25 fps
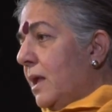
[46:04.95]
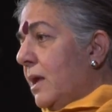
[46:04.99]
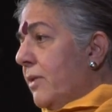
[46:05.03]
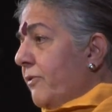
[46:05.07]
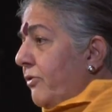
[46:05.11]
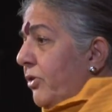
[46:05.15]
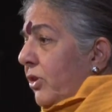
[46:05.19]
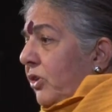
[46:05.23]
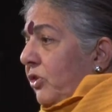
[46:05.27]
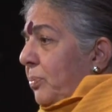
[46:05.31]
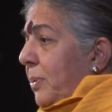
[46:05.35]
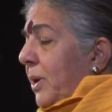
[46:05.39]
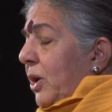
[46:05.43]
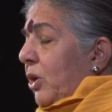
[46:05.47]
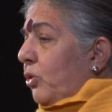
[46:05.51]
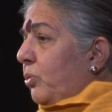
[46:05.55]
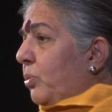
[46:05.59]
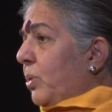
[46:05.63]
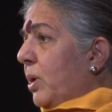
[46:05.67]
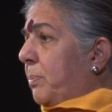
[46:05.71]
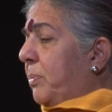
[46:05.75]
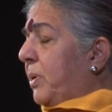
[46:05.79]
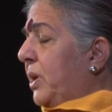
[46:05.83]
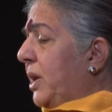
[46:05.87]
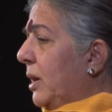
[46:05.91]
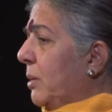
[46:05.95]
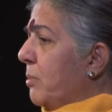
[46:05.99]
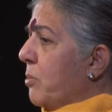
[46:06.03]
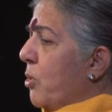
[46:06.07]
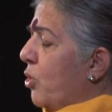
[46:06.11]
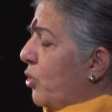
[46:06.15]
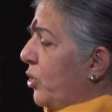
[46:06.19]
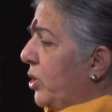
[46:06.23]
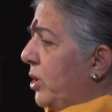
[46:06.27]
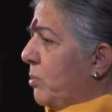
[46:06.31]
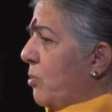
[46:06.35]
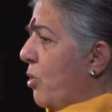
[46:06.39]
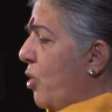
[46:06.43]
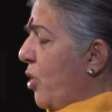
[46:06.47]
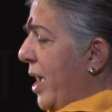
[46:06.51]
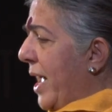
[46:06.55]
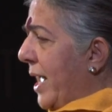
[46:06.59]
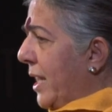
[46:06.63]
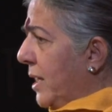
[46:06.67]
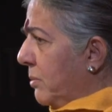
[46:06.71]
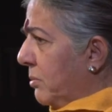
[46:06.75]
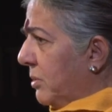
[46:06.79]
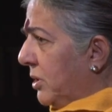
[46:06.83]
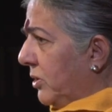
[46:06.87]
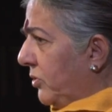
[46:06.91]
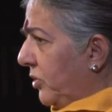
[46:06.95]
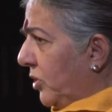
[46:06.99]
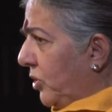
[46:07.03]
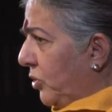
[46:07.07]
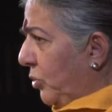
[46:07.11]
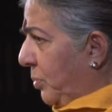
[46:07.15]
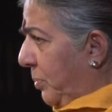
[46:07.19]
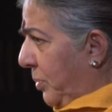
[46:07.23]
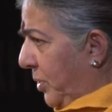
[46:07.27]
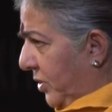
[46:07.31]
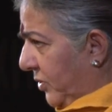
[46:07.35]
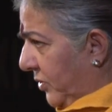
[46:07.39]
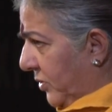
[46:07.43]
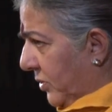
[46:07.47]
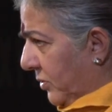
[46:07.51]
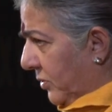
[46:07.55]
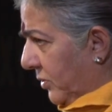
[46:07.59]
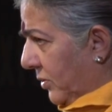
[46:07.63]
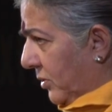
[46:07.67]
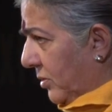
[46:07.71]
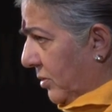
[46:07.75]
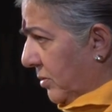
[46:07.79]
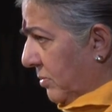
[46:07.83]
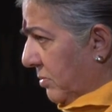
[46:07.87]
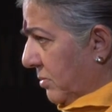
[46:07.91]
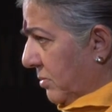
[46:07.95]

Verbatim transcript: First, because we are putting more and more animals into prisons.